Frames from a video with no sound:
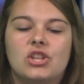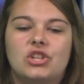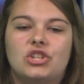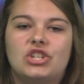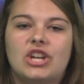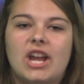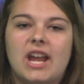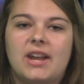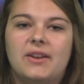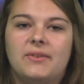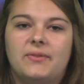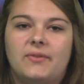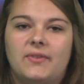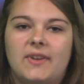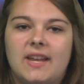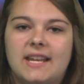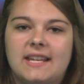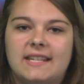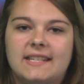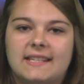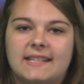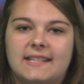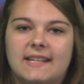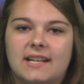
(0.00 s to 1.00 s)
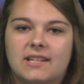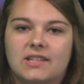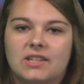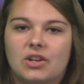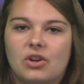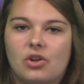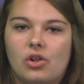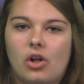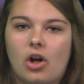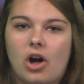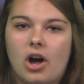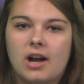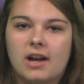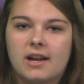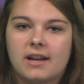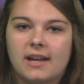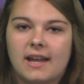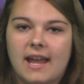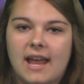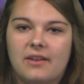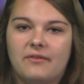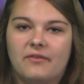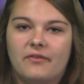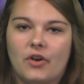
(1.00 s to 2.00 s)
JV 6 o'clock
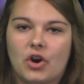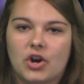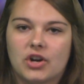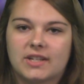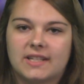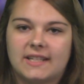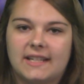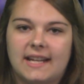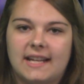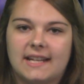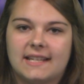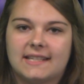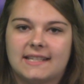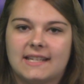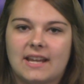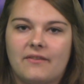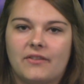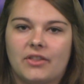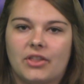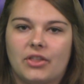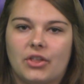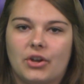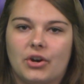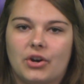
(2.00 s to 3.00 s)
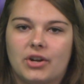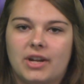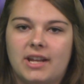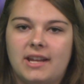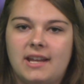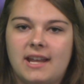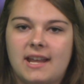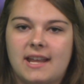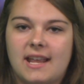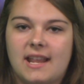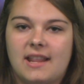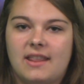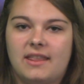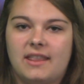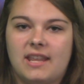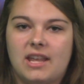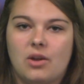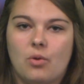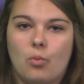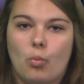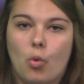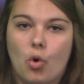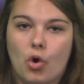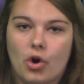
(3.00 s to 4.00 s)
and varsity at 7.30 in the
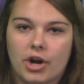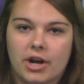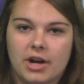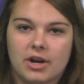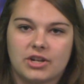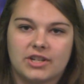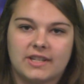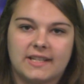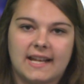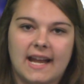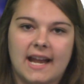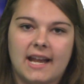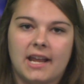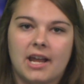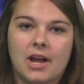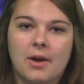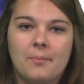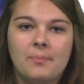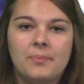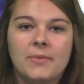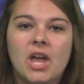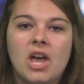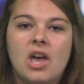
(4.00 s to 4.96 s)
Warrior Stadium.